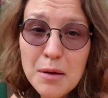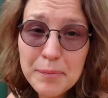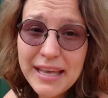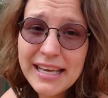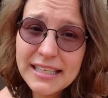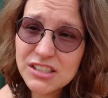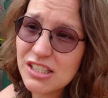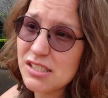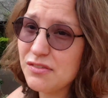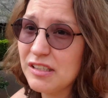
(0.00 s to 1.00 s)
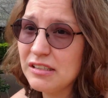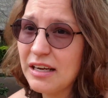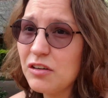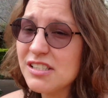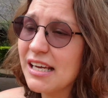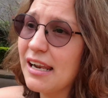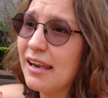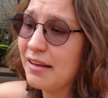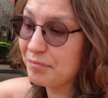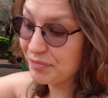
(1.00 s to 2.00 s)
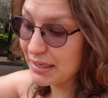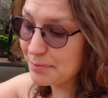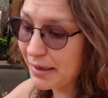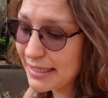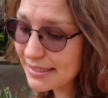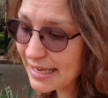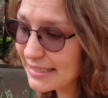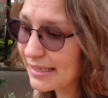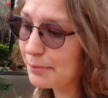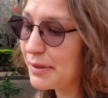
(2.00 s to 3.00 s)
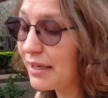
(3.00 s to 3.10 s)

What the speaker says: paying entrance fee, the hotel, it might end up